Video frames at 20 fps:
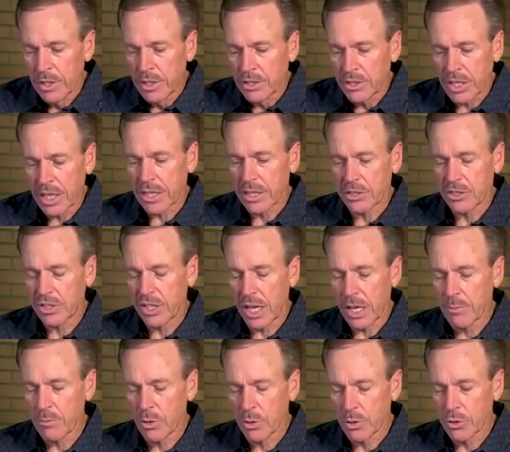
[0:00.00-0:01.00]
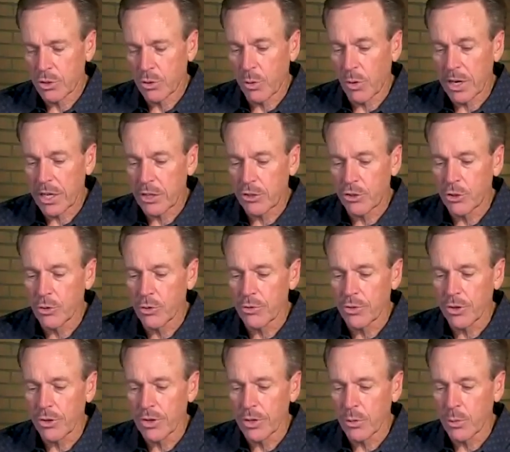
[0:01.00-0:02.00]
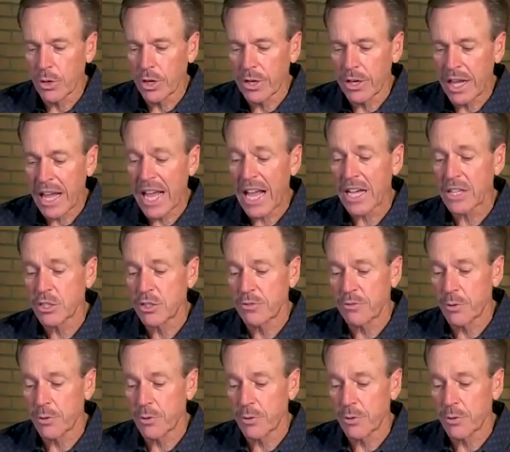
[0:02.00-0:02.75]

2 Samuel 22:31, as